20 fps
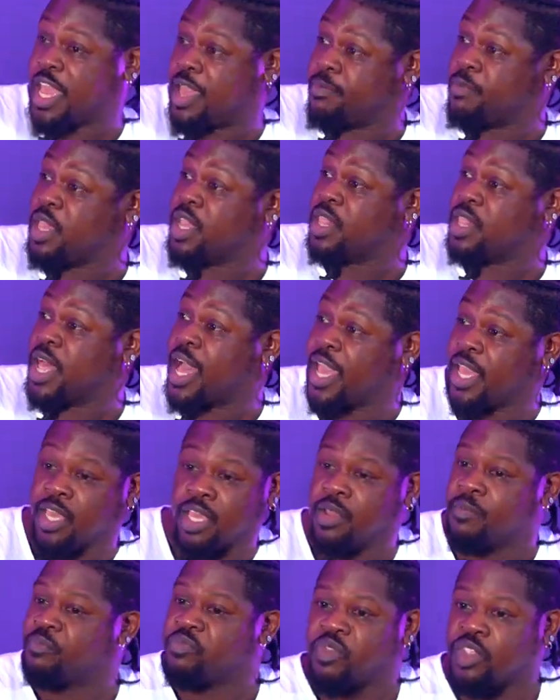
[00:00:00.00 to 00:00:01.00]
at me like,
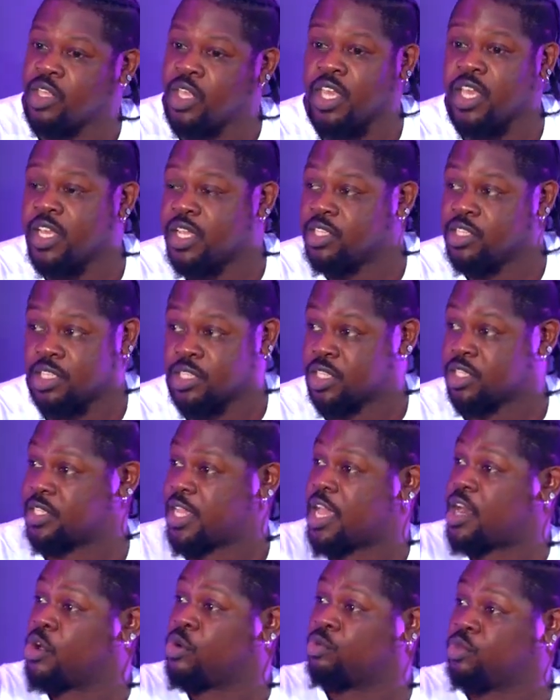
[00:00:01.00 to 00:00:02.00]
yeah, just because
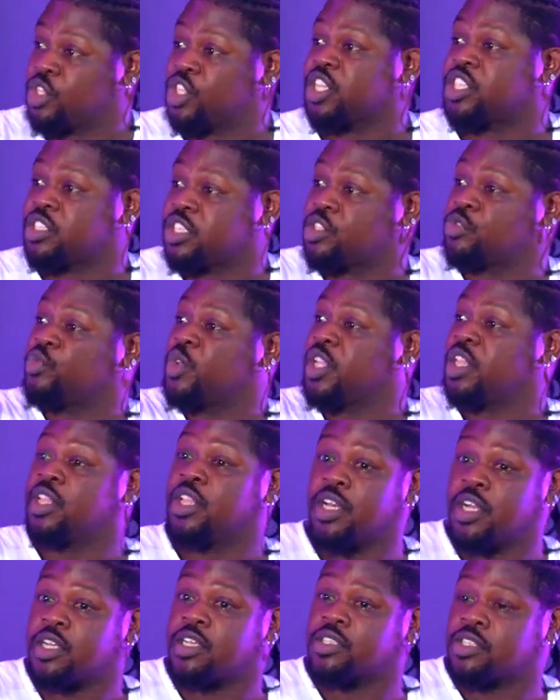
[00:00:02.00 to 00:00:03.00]
I don't, just because we
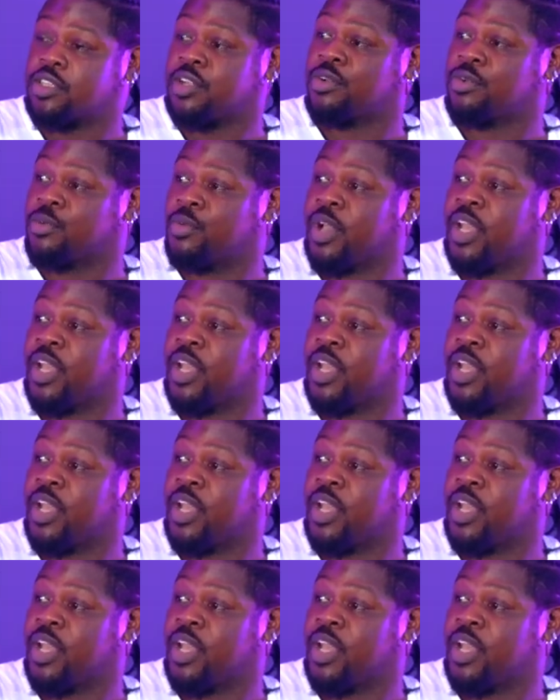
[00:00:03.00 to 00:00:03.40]
look a certain